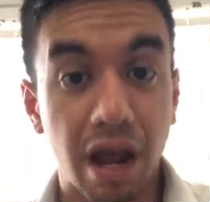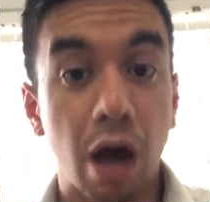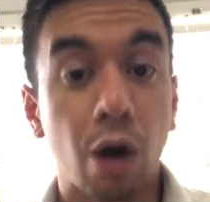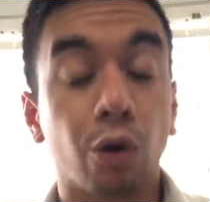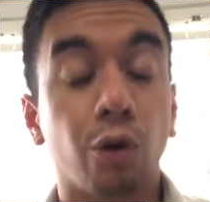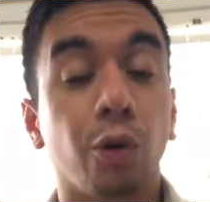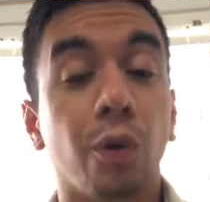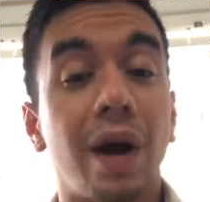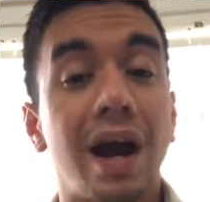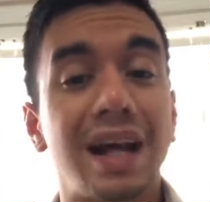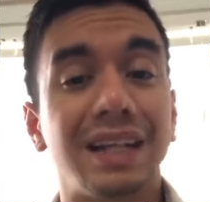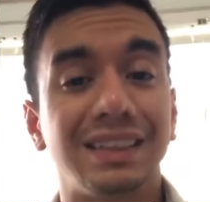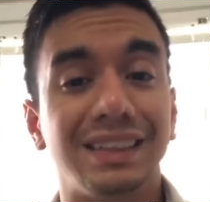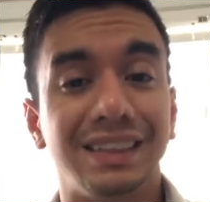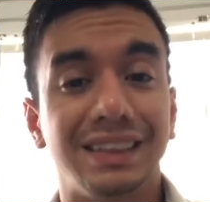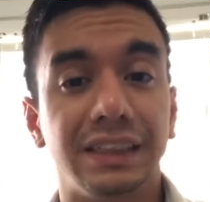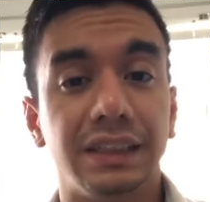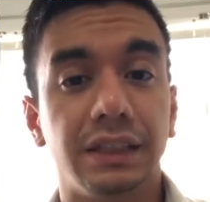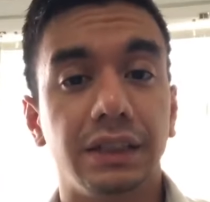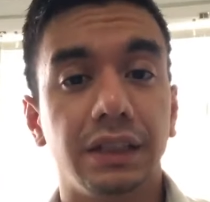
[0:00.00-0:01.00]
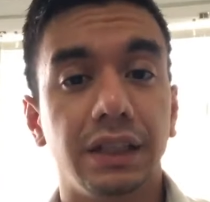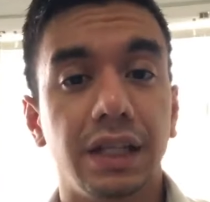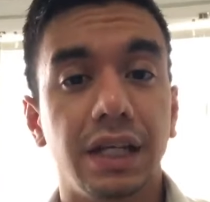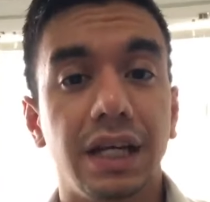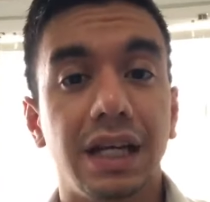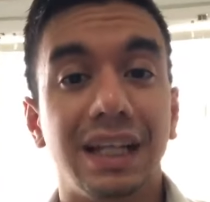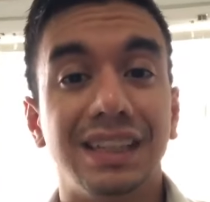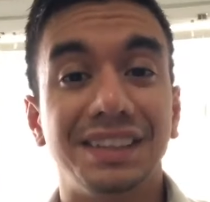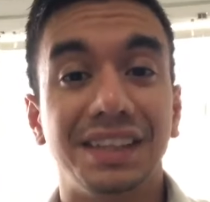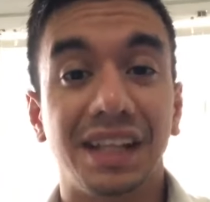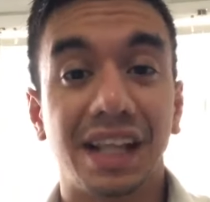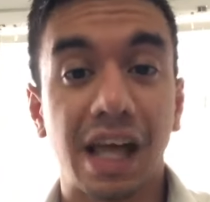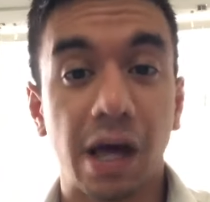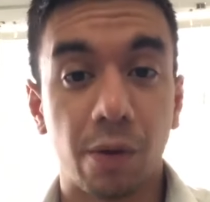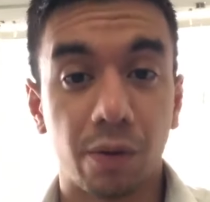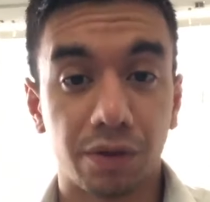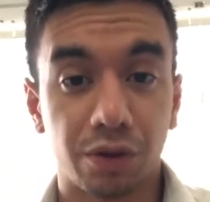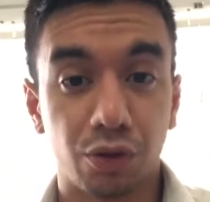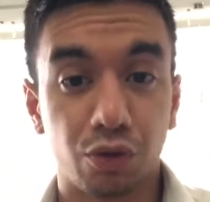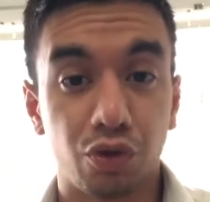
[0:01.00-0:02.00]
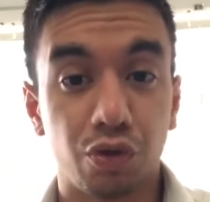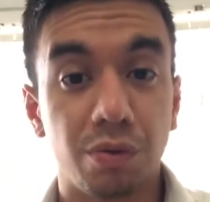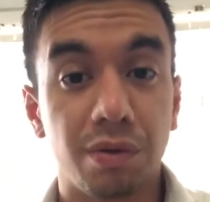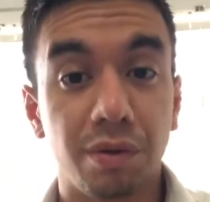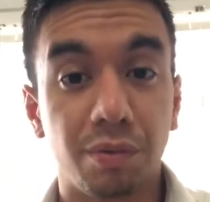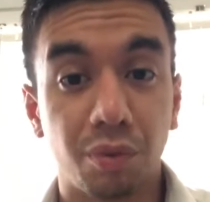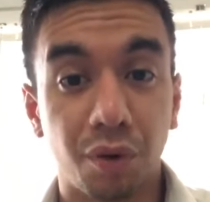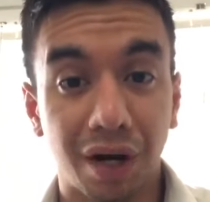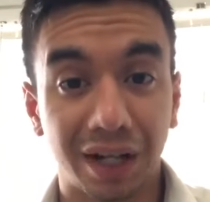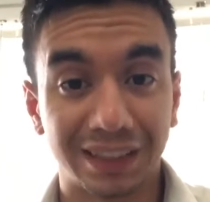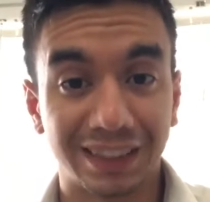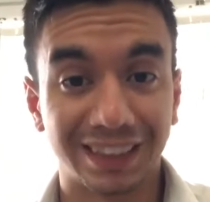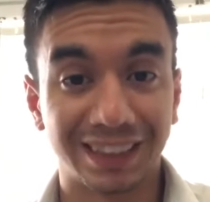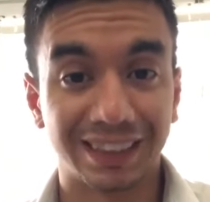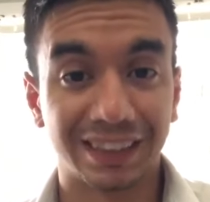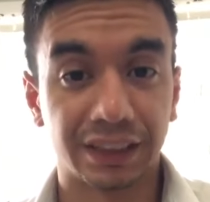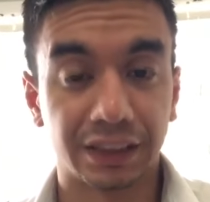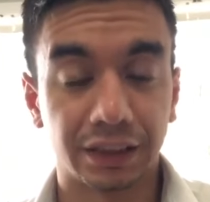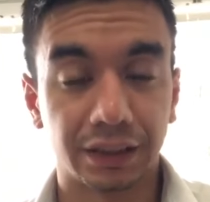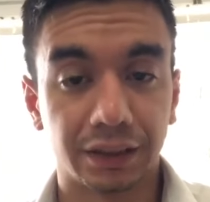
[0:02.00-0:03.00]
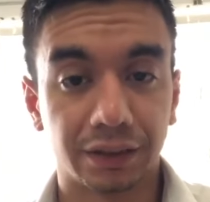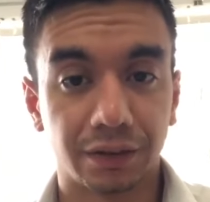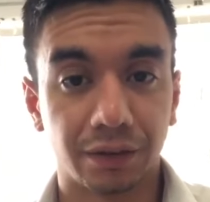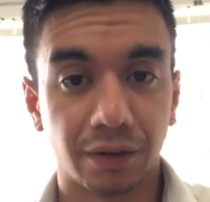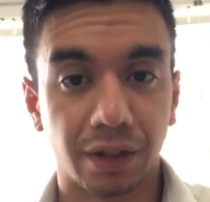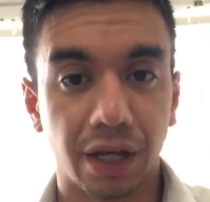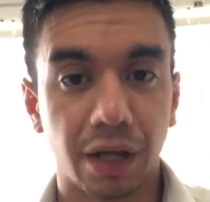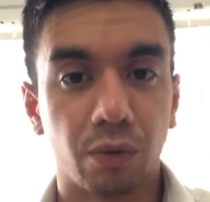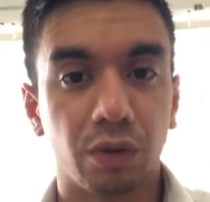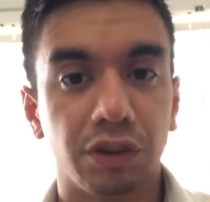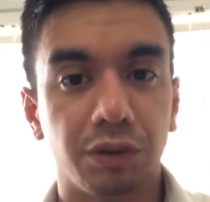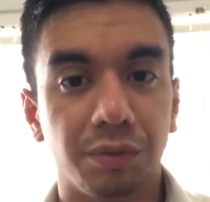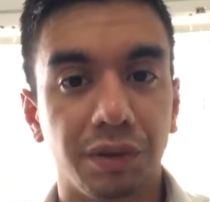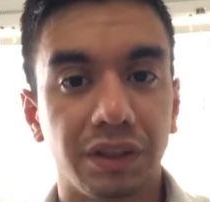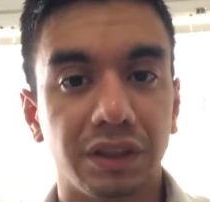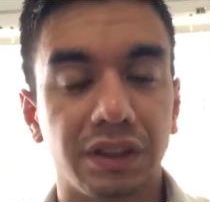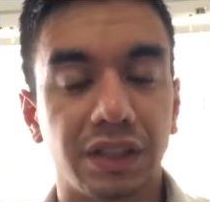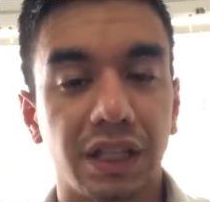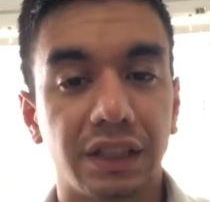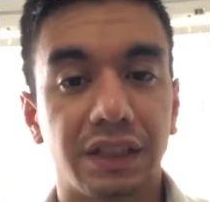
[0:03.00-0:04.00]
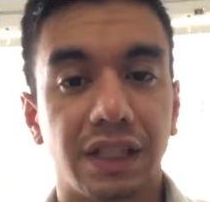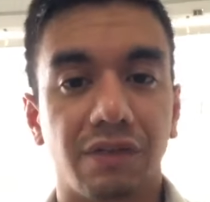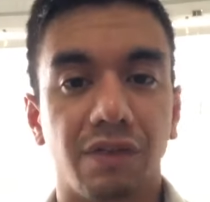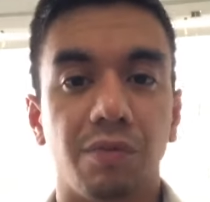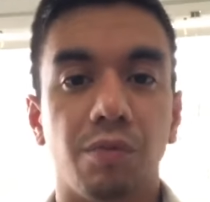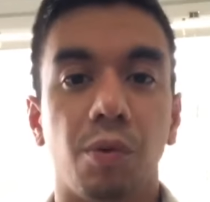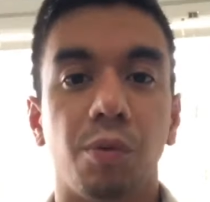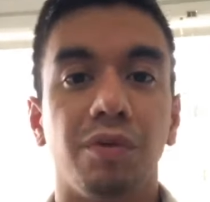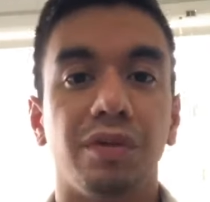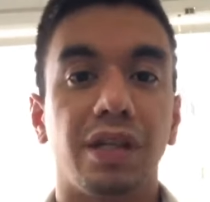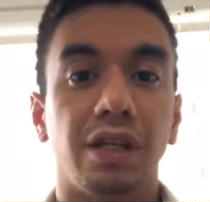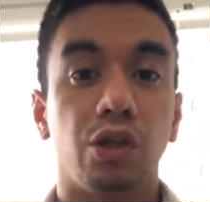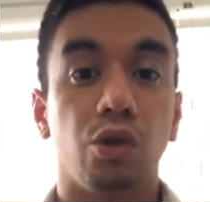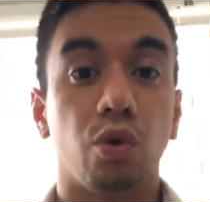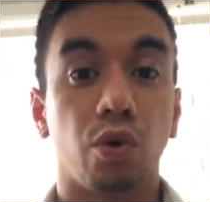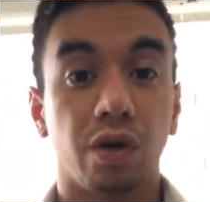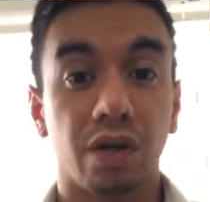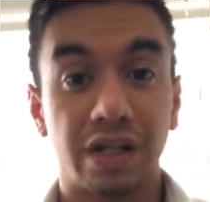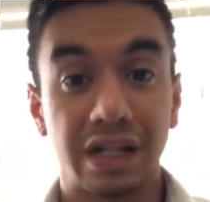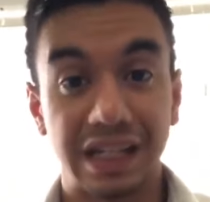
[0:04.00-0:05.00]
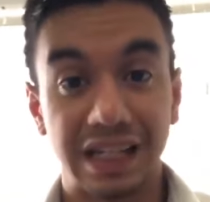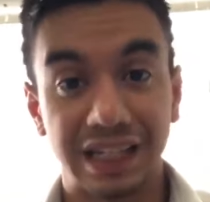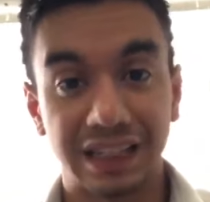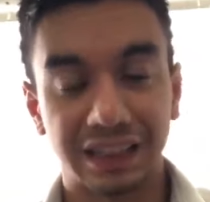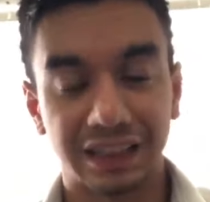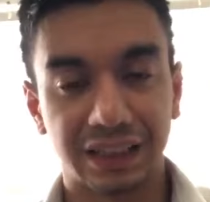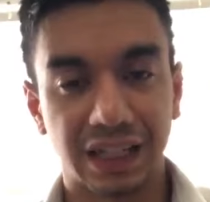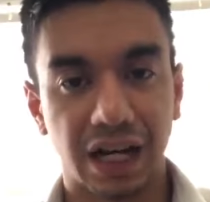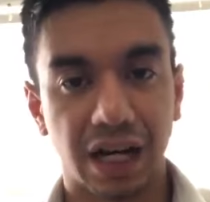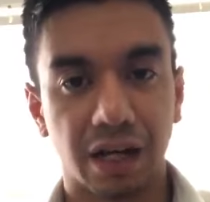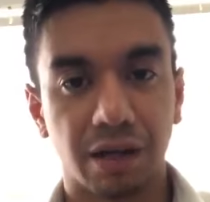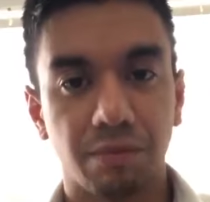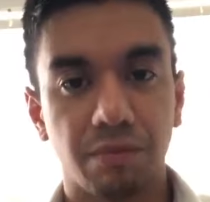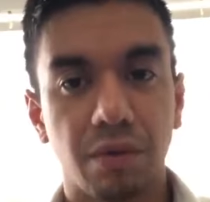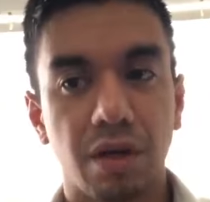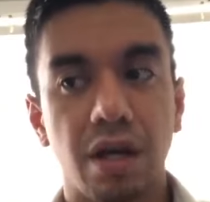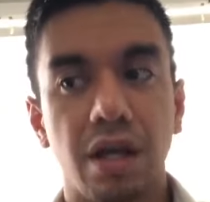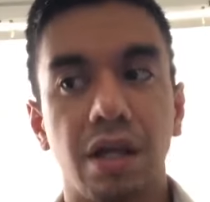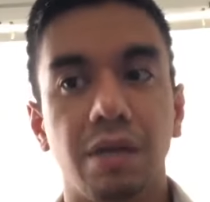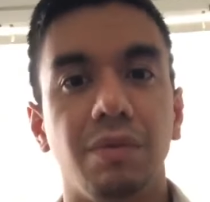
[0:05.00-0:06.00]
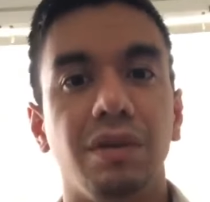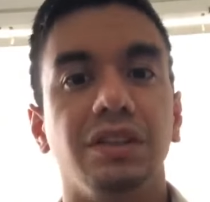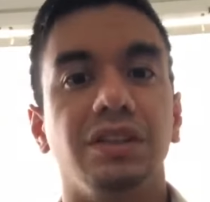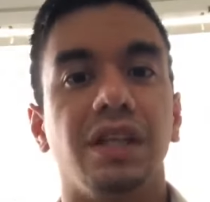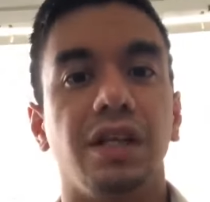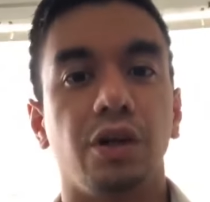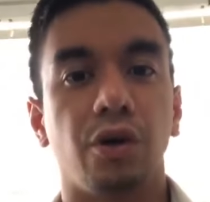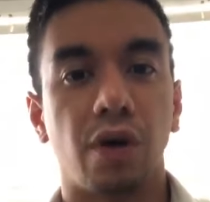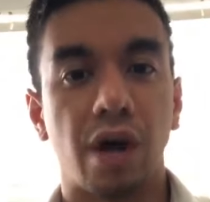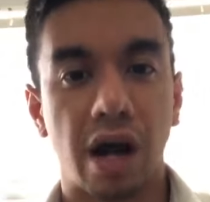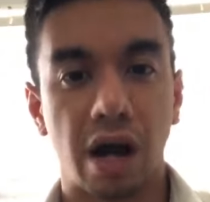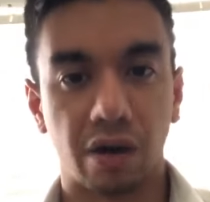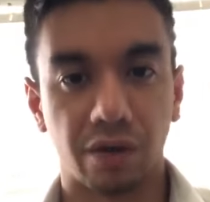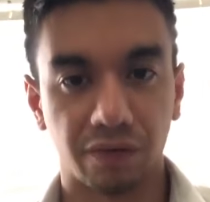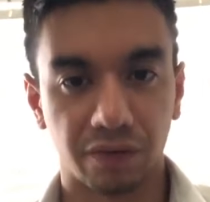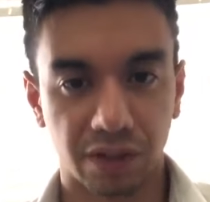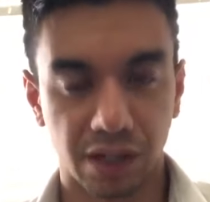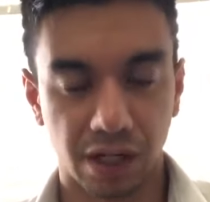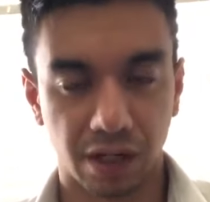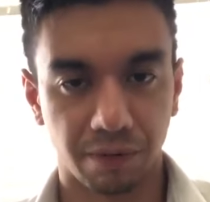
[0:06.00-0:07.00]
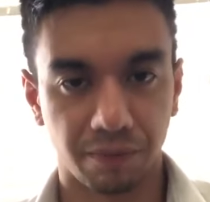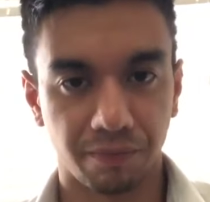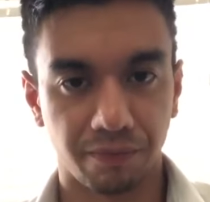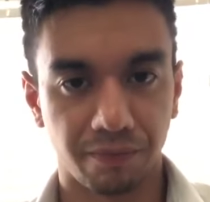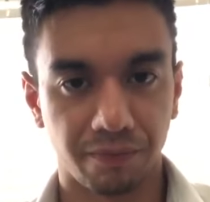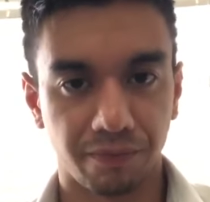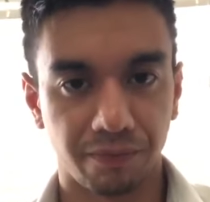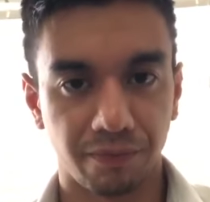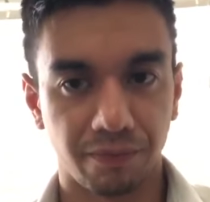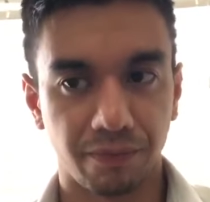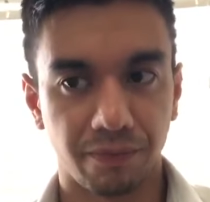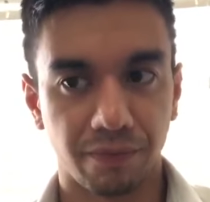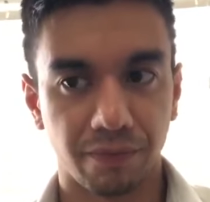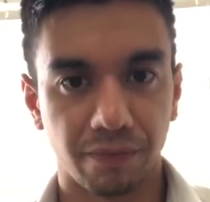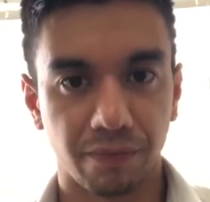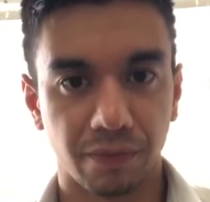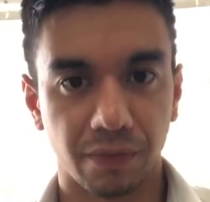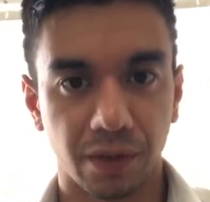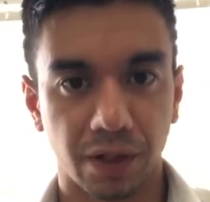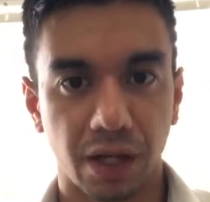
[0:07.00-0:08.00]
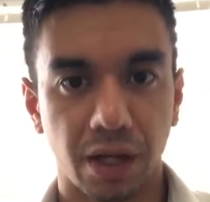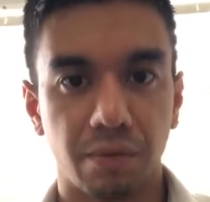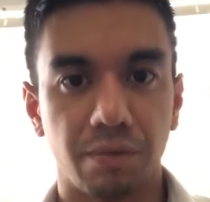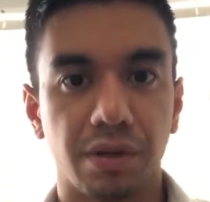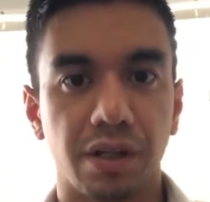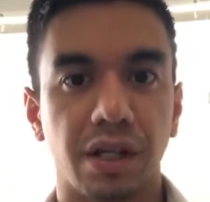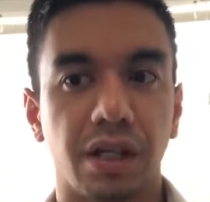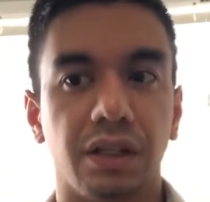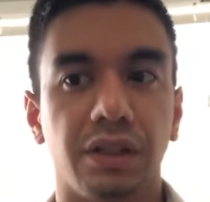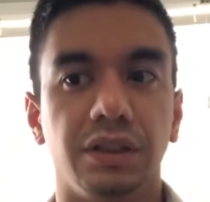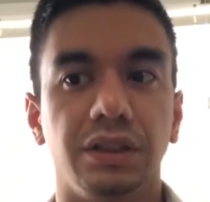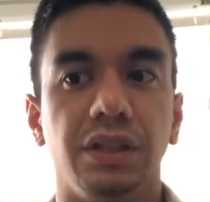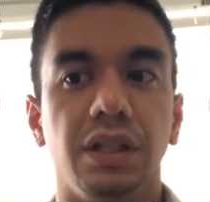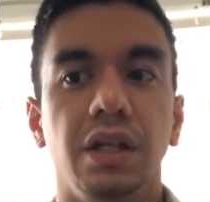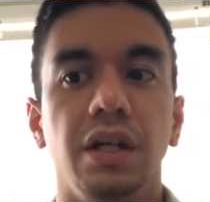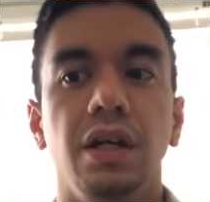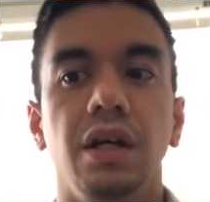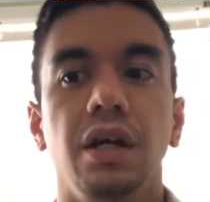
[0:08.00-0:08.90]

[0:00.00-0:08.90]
now granted is allowing you to be present, okay? Which means that every moment that you are in time means that you're out of time, okay? Because